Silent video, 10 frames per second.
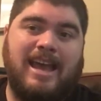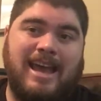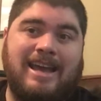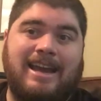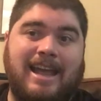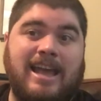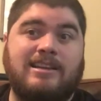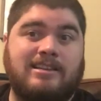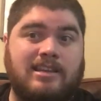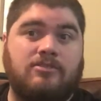at
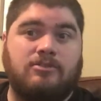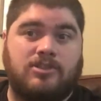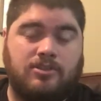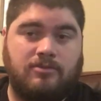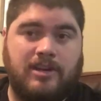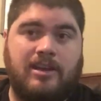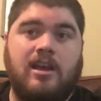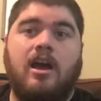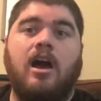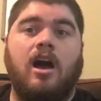x equals 3
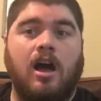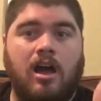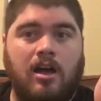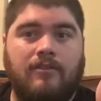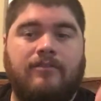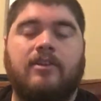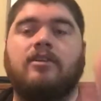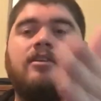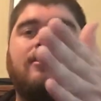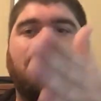of
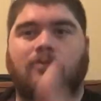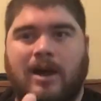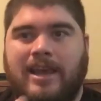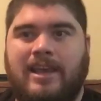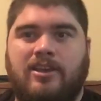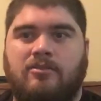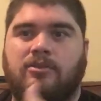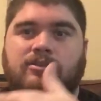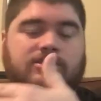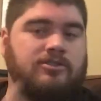y
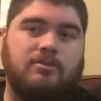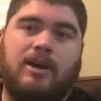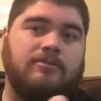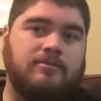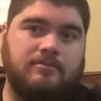equals 12.